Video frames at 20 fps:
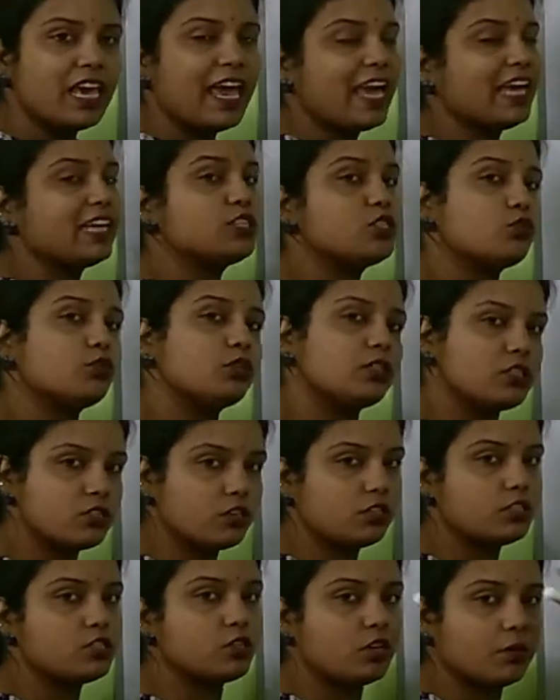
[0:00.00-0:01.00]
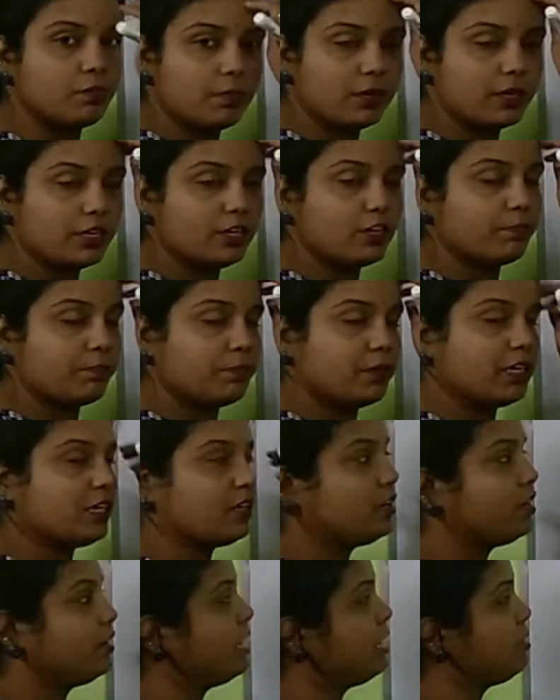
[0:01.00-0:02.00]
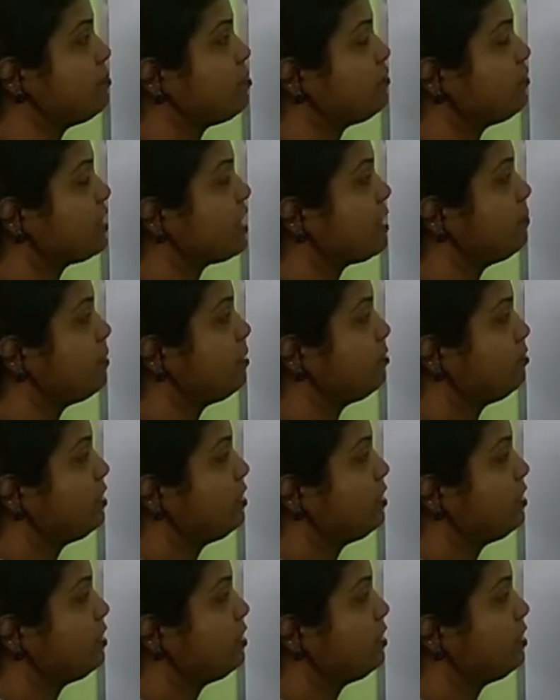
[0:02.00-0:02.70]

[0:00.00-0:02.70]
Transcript: SO is also a particular name of a compound.